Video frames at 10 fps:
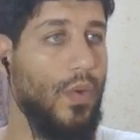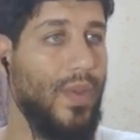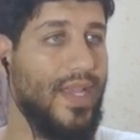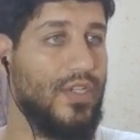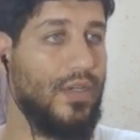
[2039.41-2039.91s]

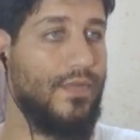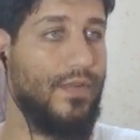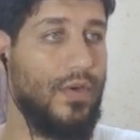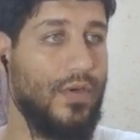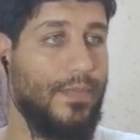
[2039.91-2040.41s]
We can check
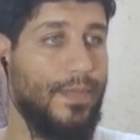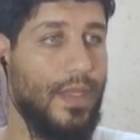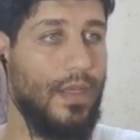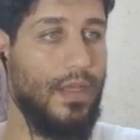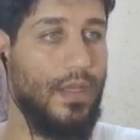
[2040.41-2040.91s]
for
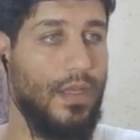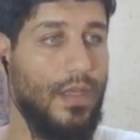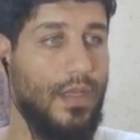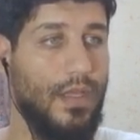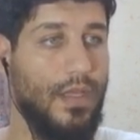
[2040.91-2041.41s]

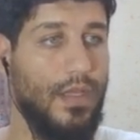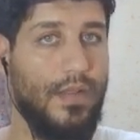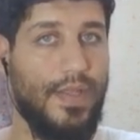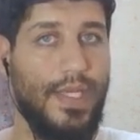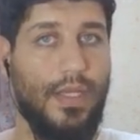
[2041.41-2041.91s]

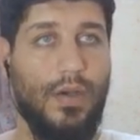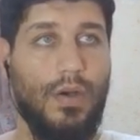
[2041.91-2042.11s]
the